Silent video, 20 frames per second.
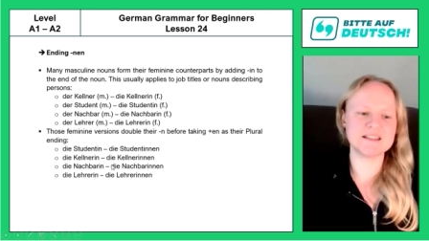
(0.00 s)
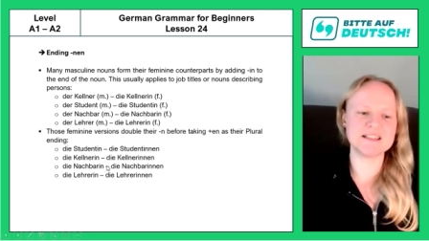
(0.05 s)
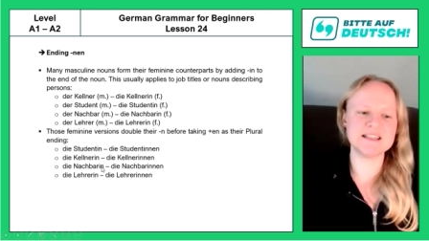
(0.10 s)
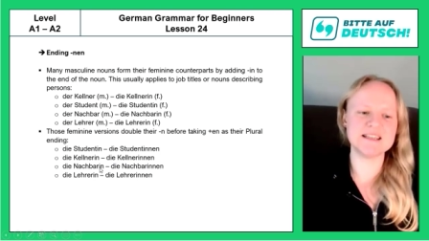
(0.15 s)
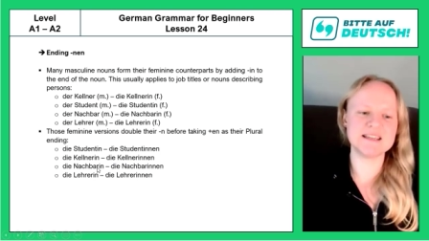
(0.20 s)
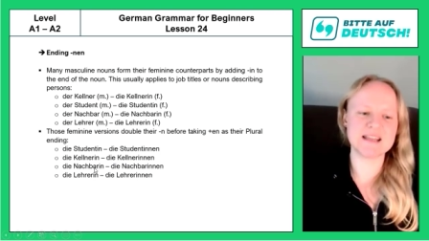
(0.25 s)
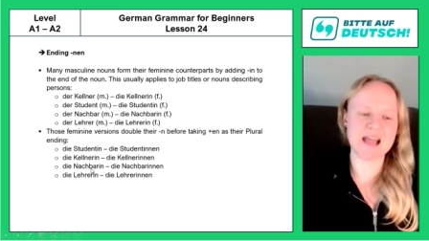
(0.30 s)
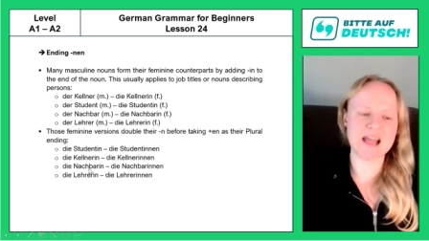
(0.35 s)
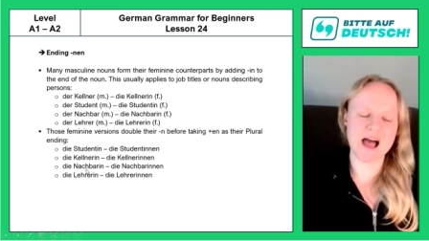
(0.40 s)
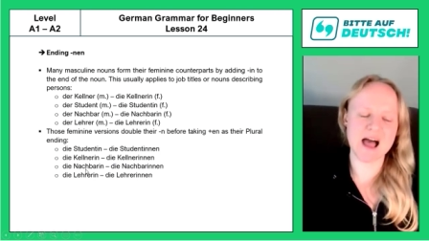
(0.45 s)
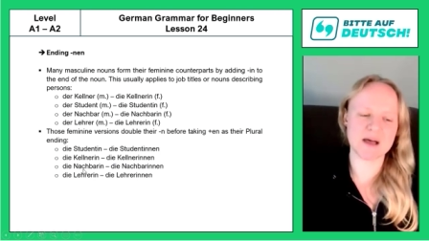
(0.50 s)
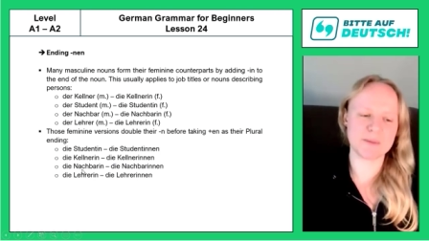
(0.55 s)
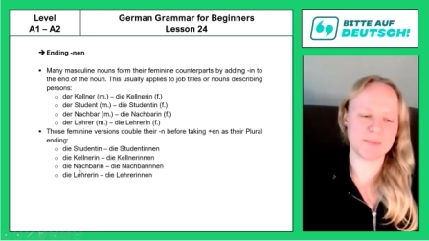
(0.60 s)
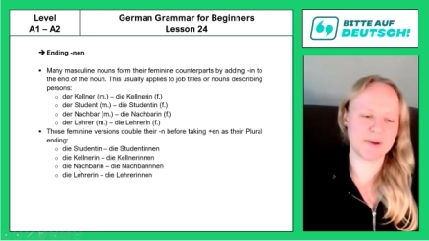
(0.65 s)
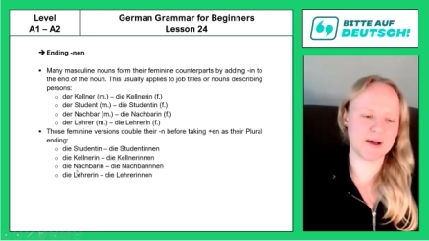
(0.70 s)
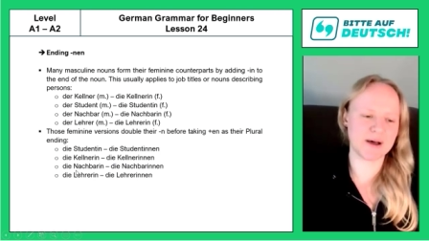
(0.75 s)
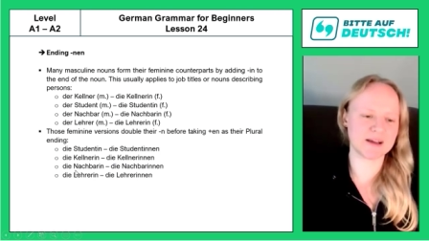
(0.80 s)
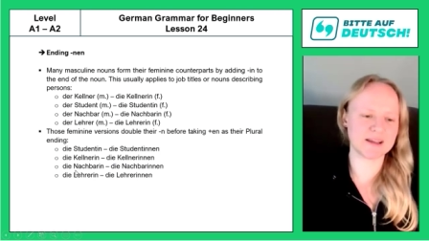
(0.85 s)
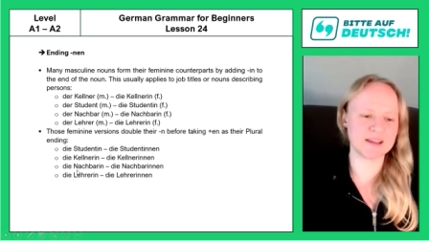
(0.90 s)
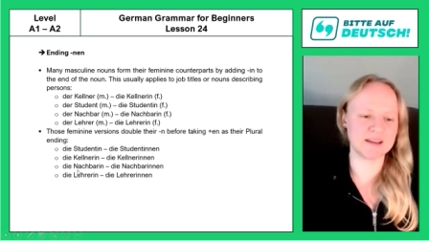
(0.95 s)
Die
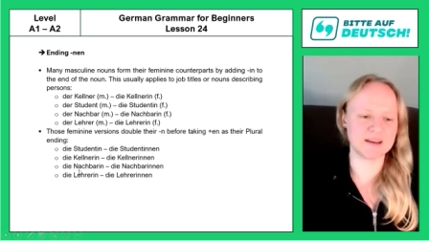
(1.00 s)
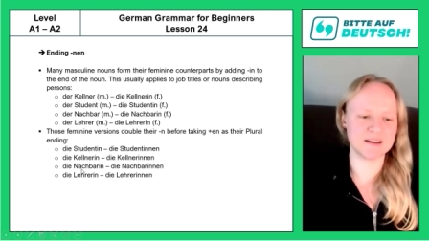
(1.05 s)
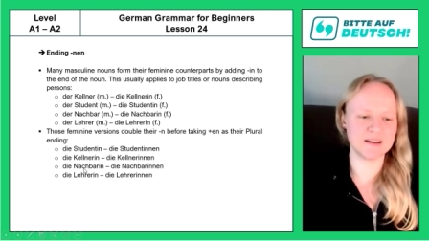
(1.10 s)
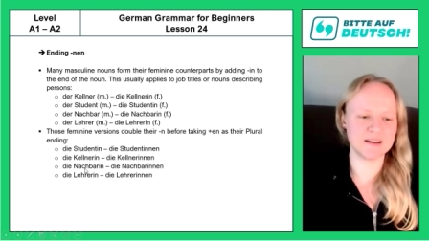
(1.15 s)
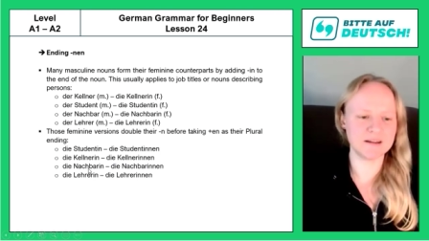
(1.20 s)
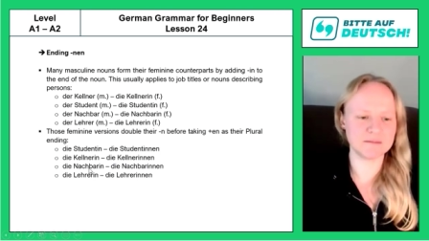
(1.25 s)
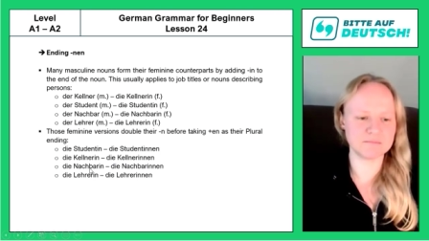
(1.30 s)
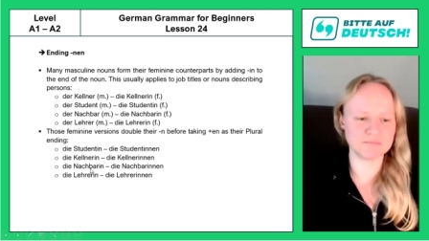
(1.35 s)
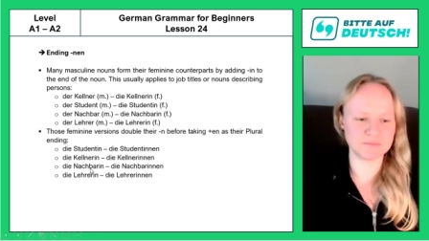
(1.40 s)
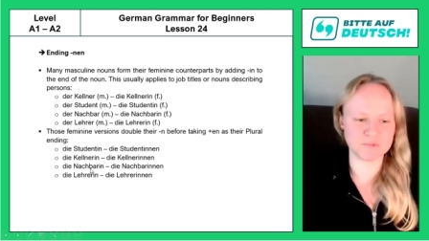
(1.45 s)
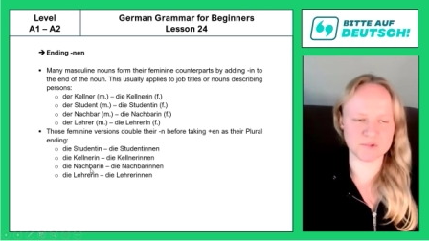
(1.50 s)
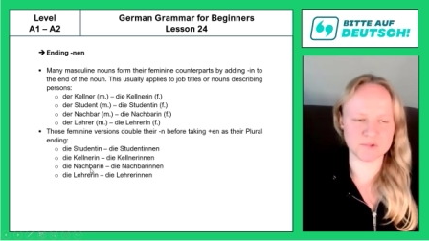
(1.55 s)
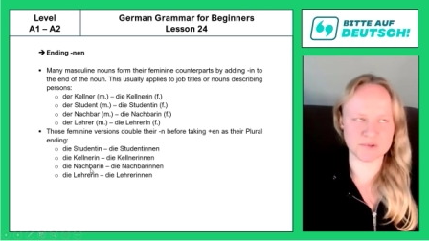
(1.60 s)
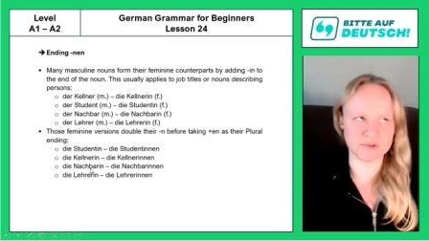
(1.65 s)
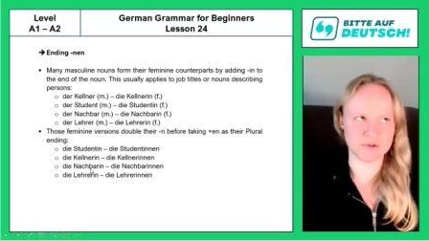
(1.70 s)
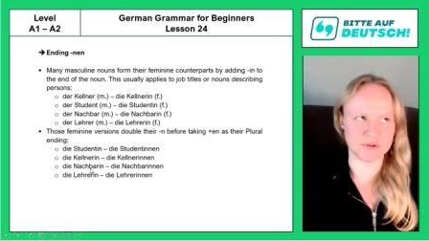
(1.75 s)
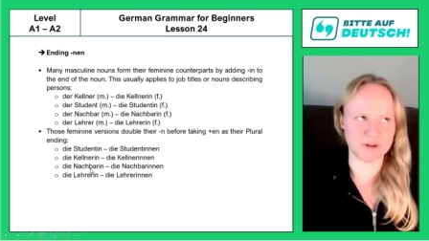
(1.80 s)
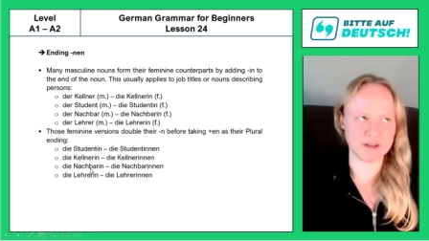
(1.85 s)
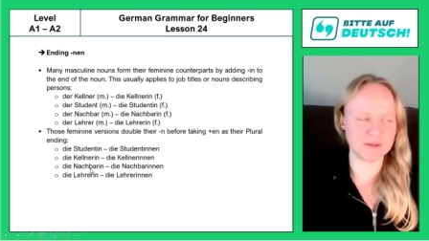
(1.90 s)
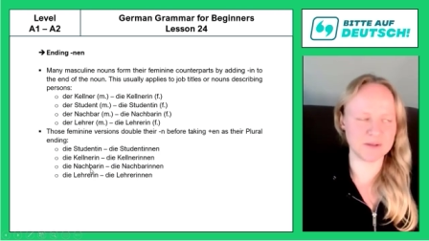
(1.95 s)
Nachbarin,
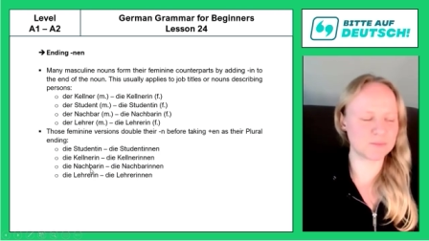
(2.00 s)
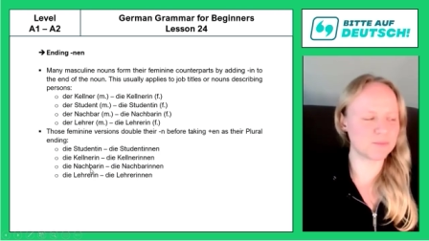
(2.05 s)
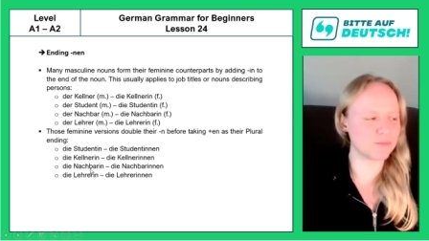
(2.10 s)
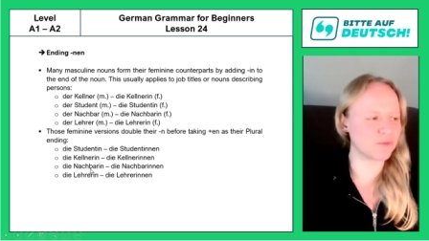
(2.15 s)
sorry,